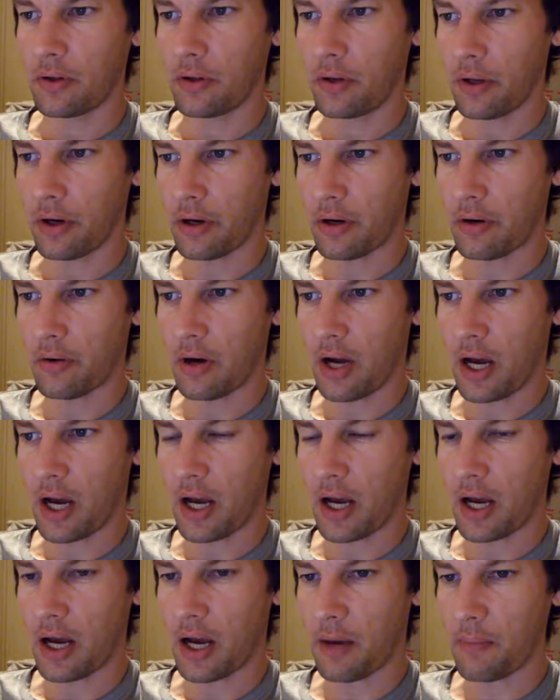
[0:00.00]
You know,
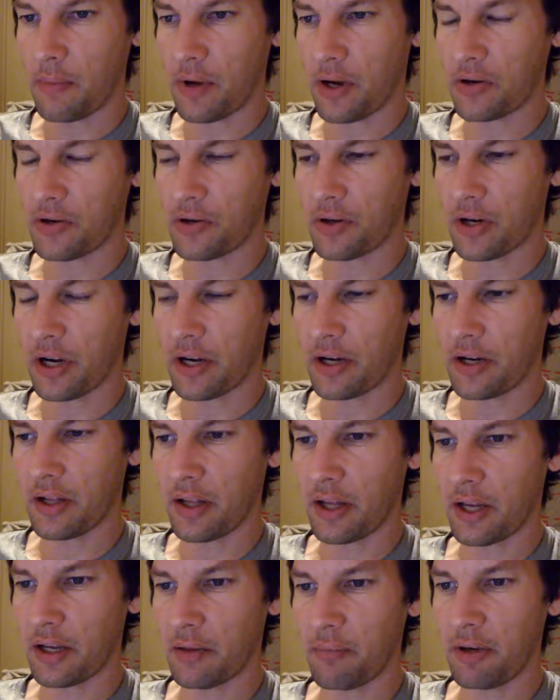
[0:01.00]
I'm not trying to
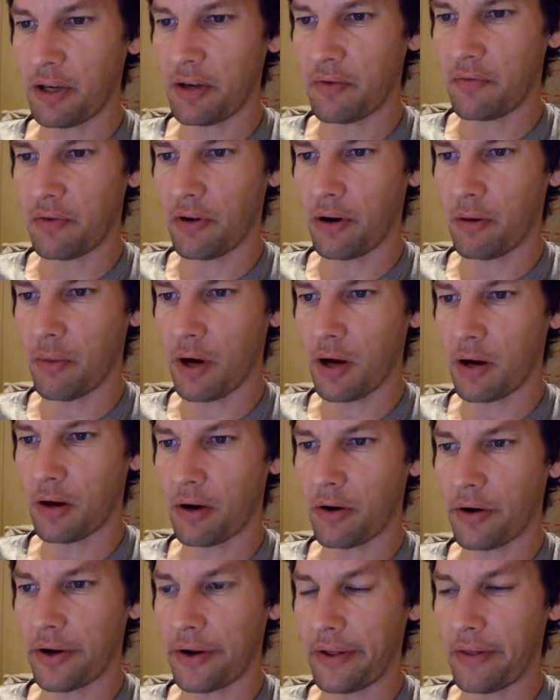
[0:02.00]
like be a
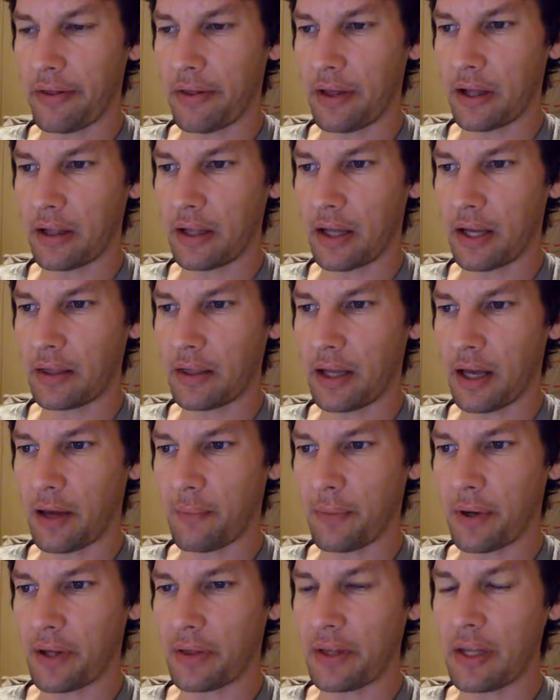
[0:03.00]
fearmonger or anything like
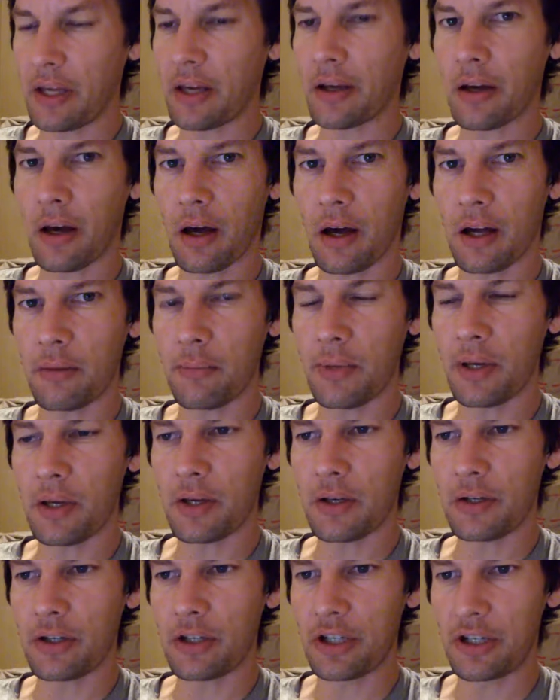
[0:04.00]
that, but the economy
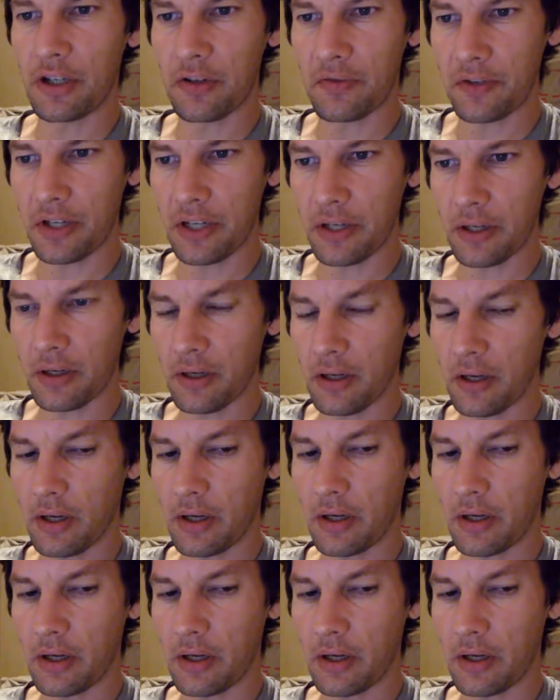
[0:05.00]
is shifting.